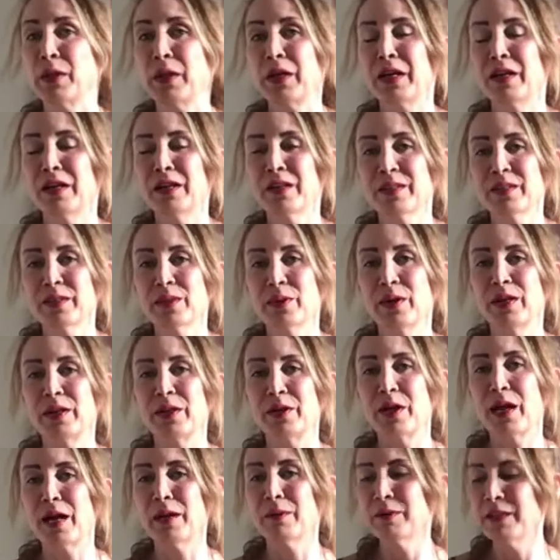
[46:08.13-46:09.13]
there, so I
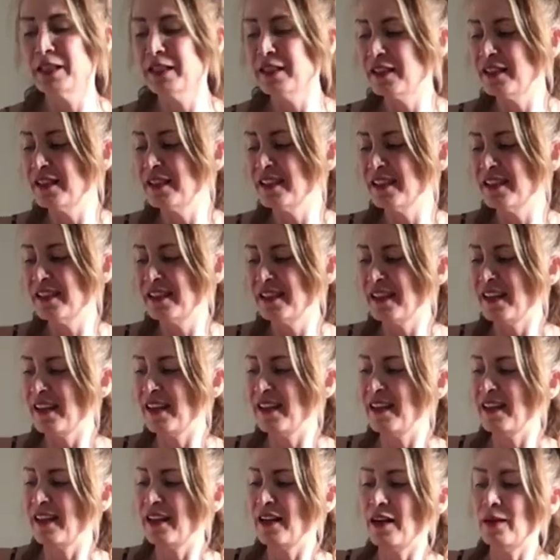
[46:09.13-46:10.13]
grabbed it
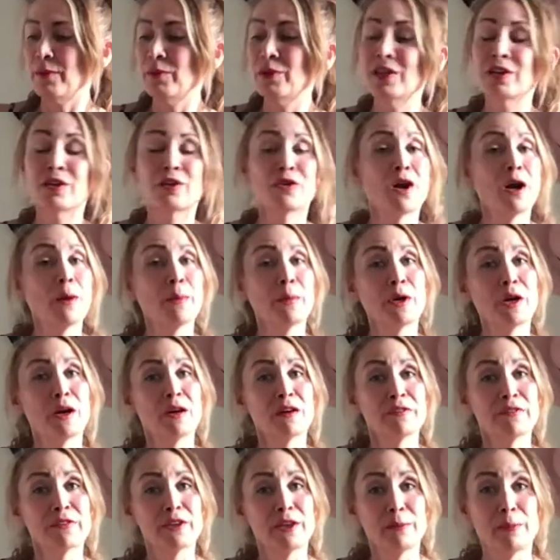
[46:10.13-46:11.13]
and I'm gonna crop it
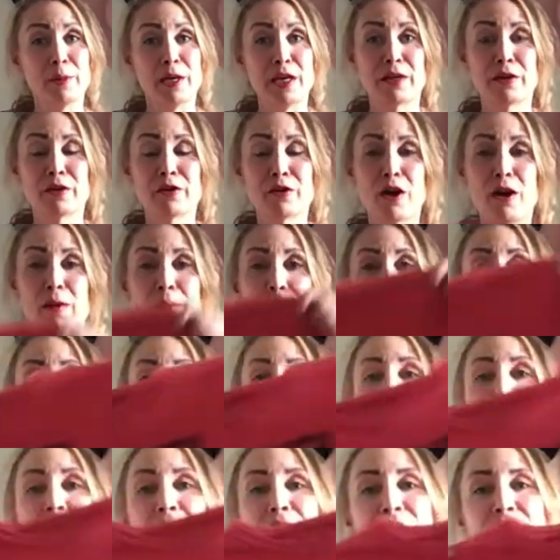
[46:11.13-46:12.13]
off and make a crop
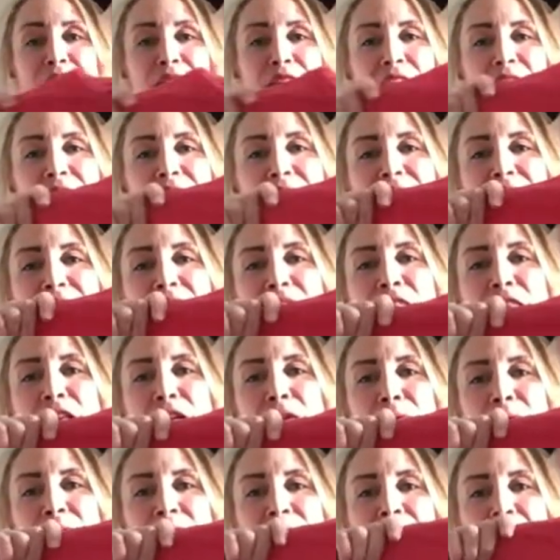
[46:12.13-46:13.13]
shirt out of it because I thought
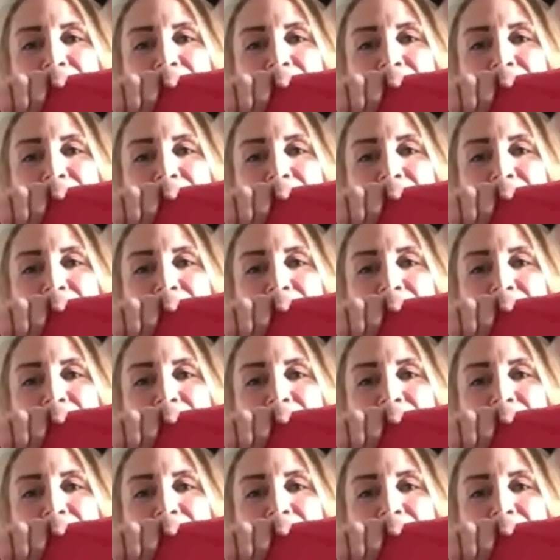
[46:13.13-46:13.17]
it was